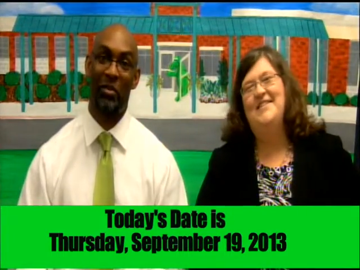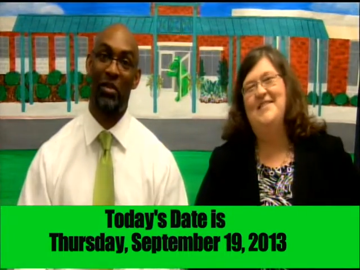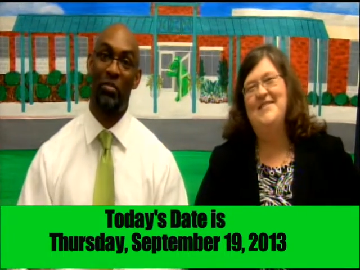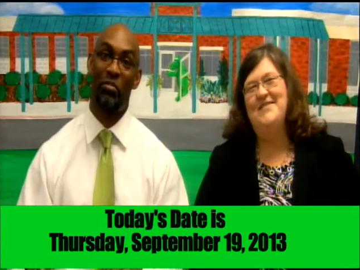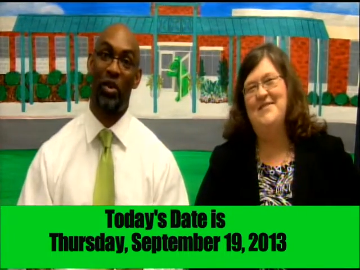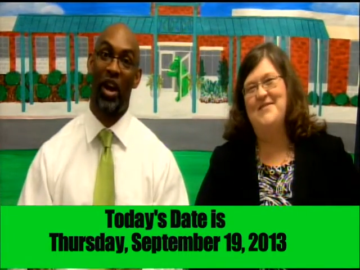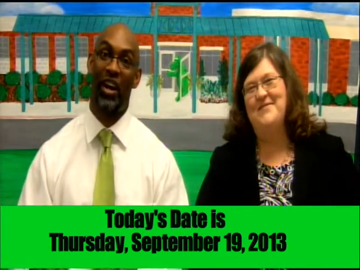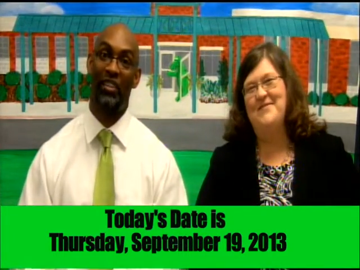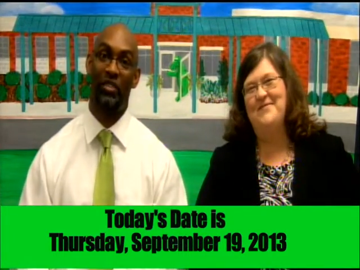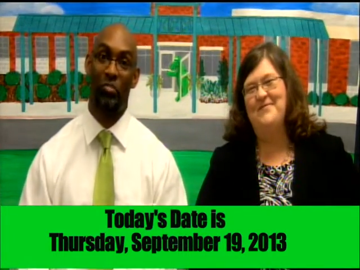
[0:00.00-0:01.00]
Speaker 1: of them
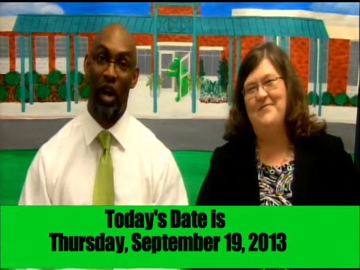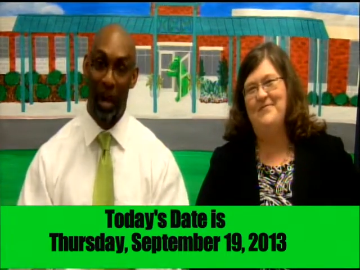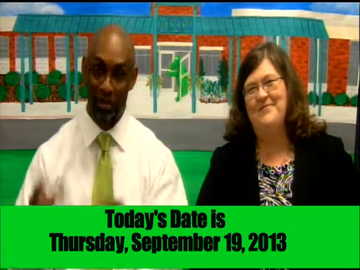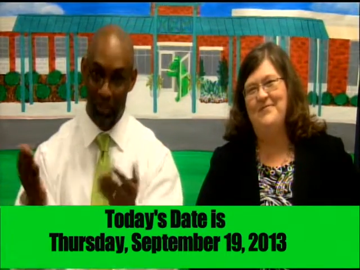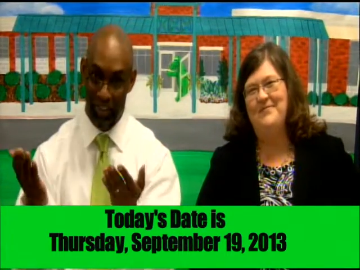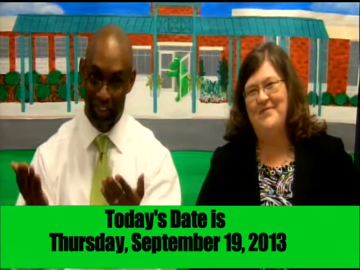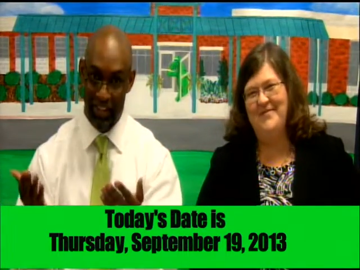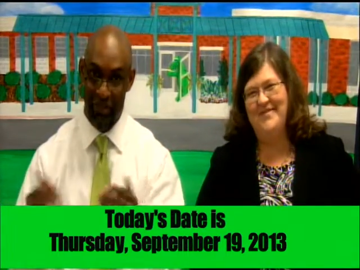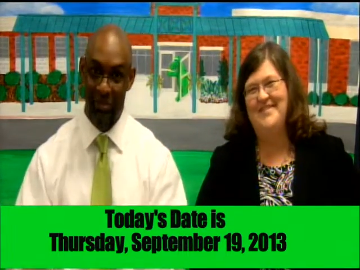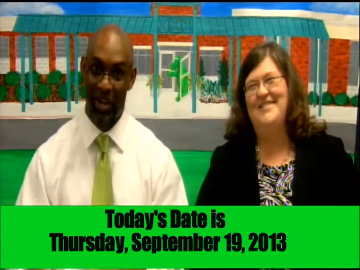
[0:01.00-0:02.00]
brought props with them.
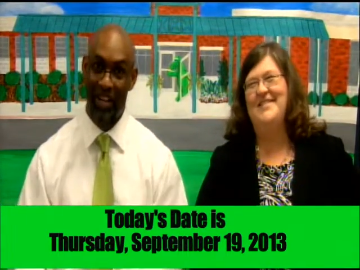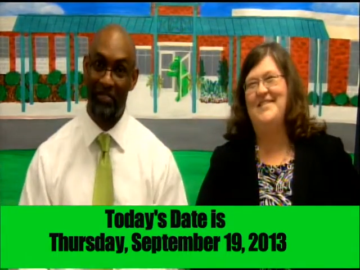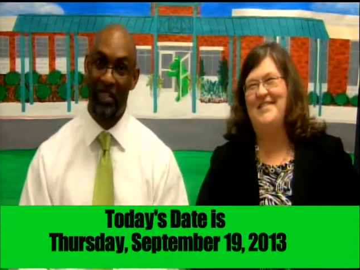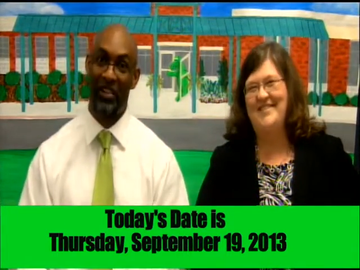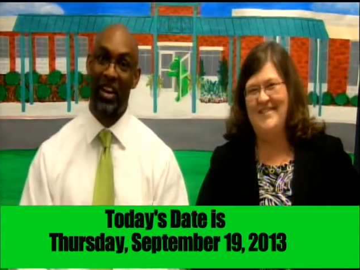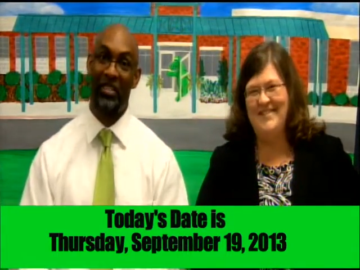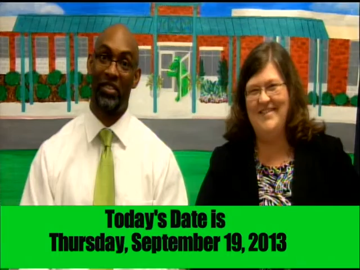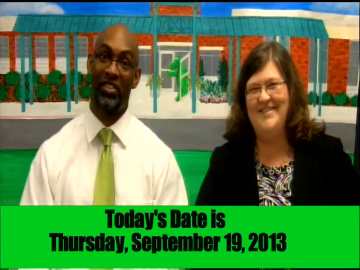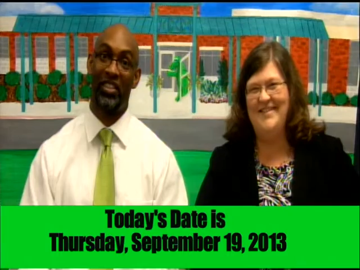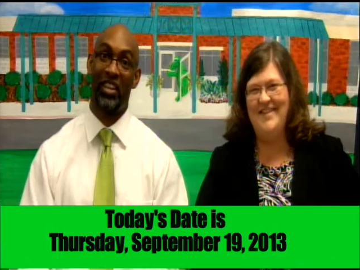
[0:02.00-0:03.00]
I'm trying to figure out if it's
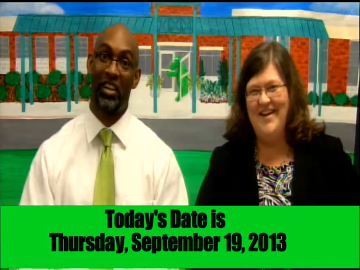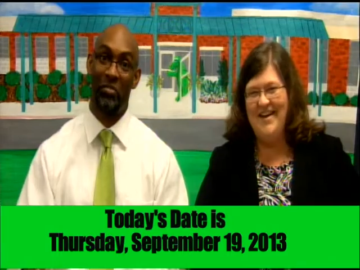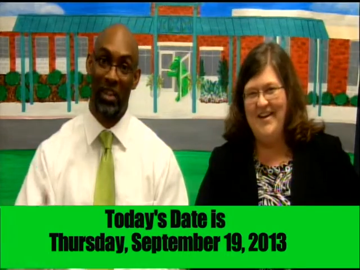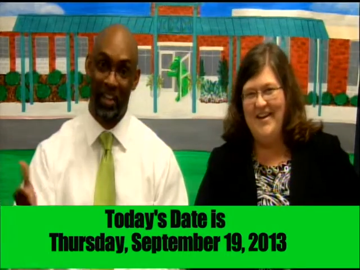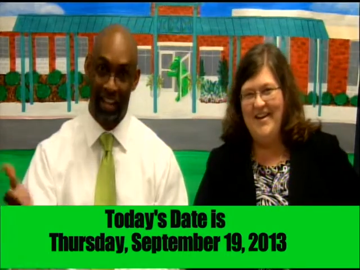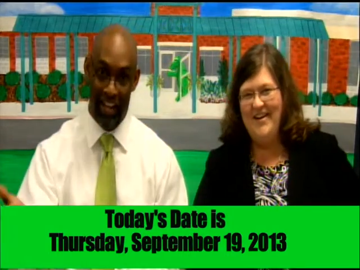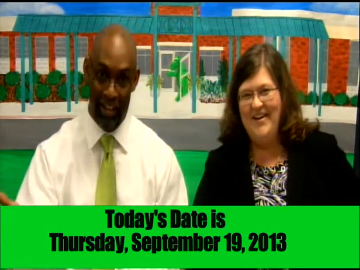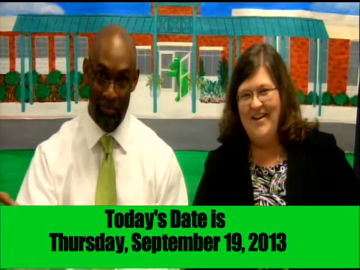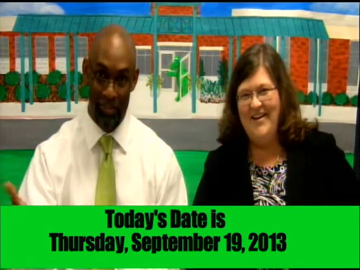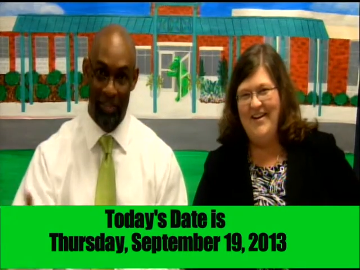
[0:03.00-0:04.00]
a guinea pig, a
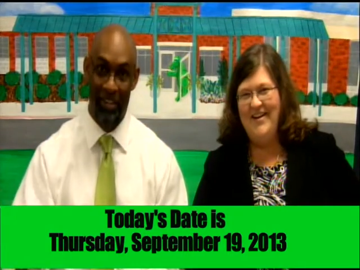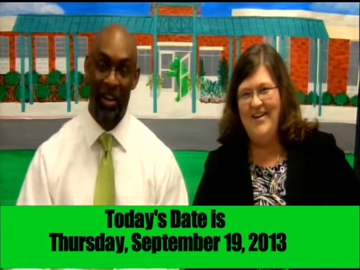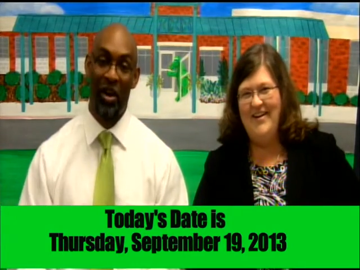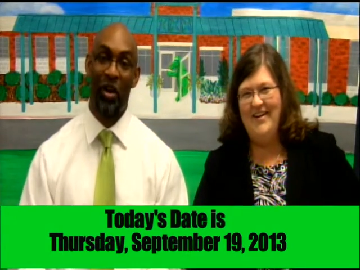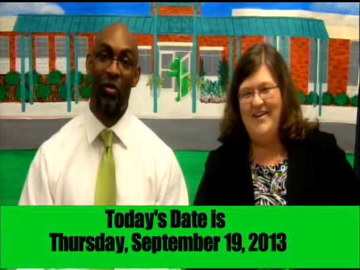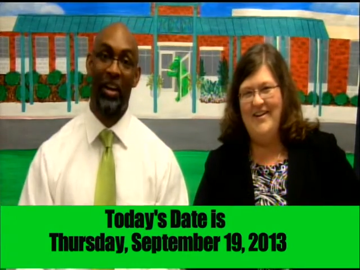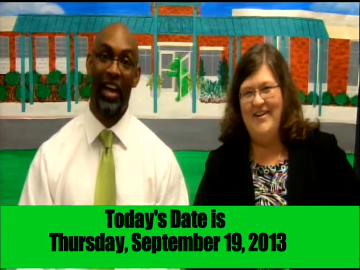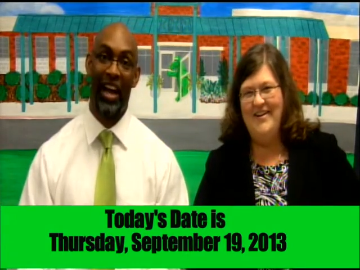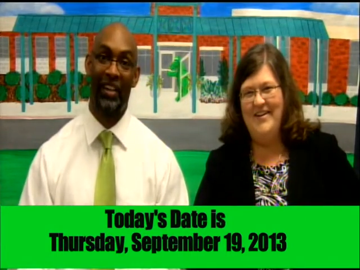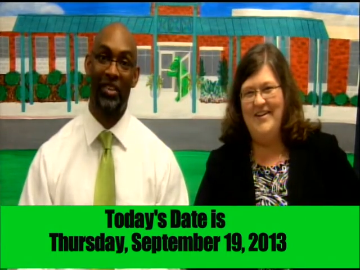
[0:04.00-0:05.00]
hamster, or what
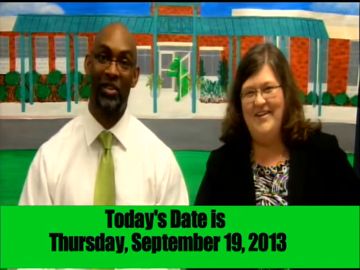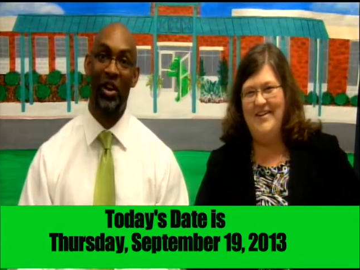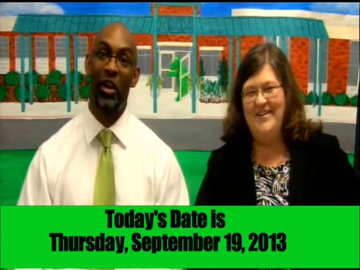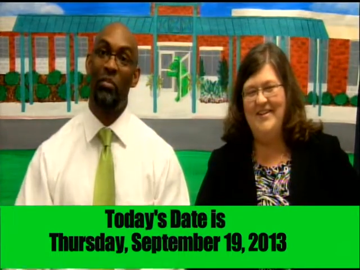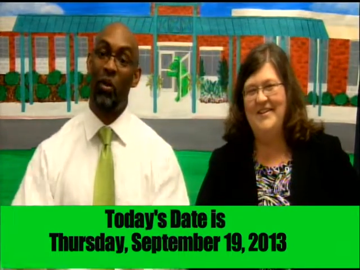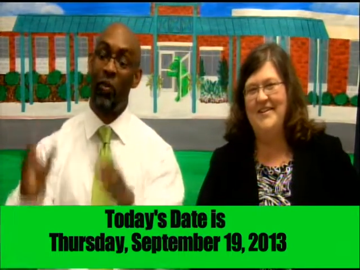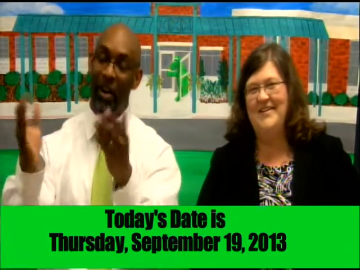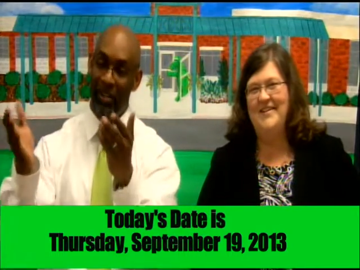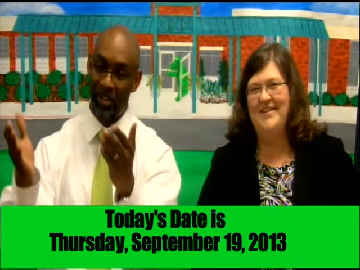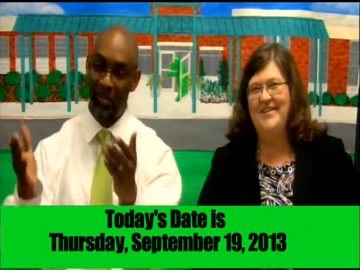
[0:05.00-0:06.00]
have you. But
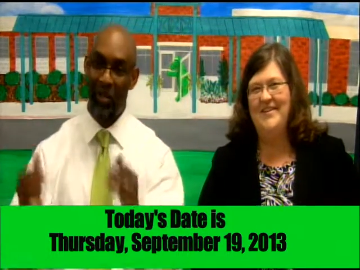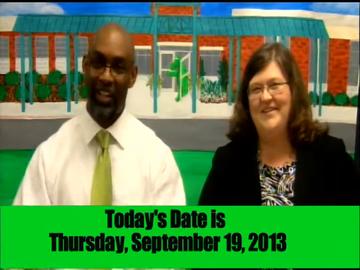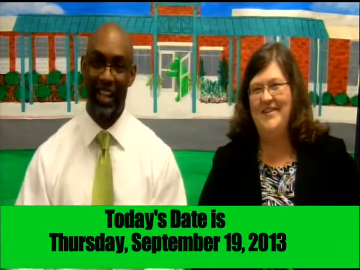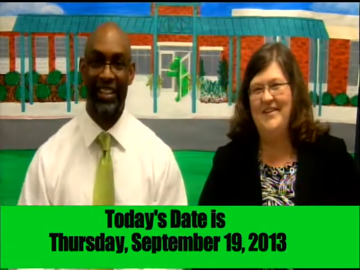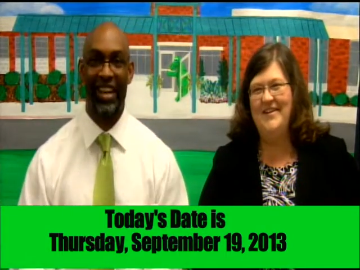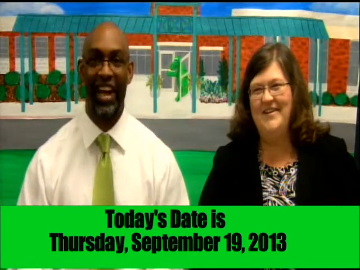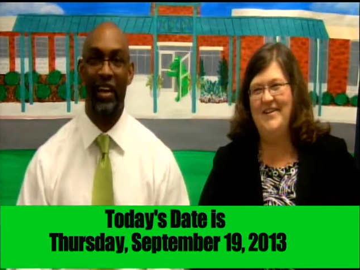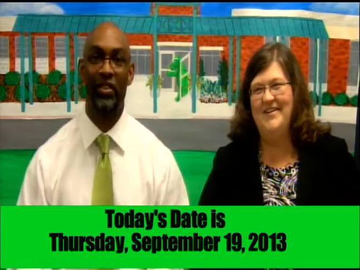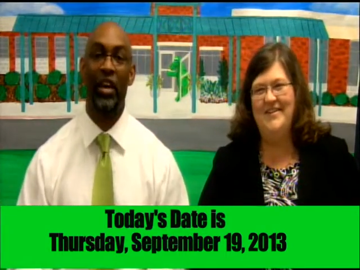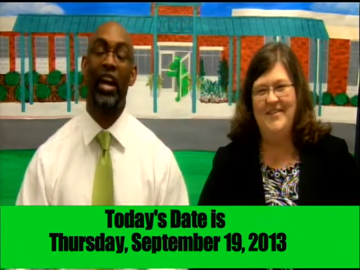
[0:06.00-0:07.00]
welcome. We're glad to have
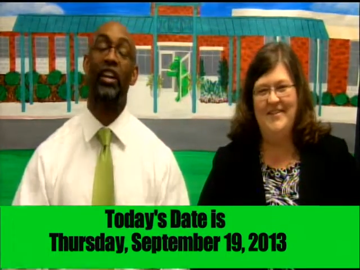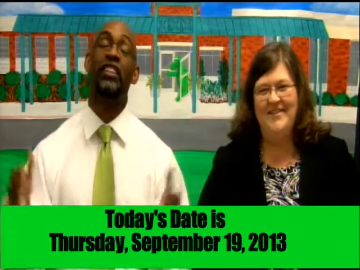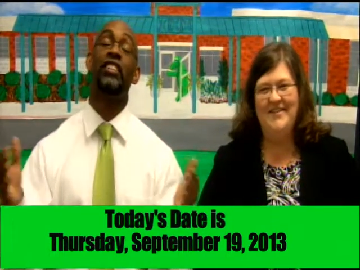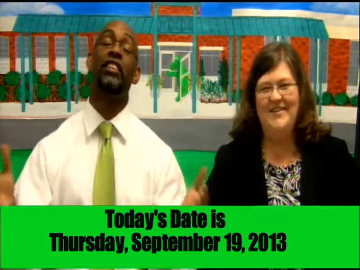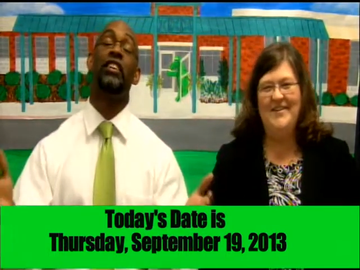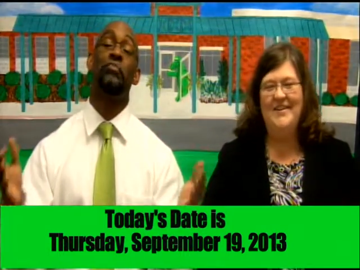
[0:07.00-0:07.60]
you. And good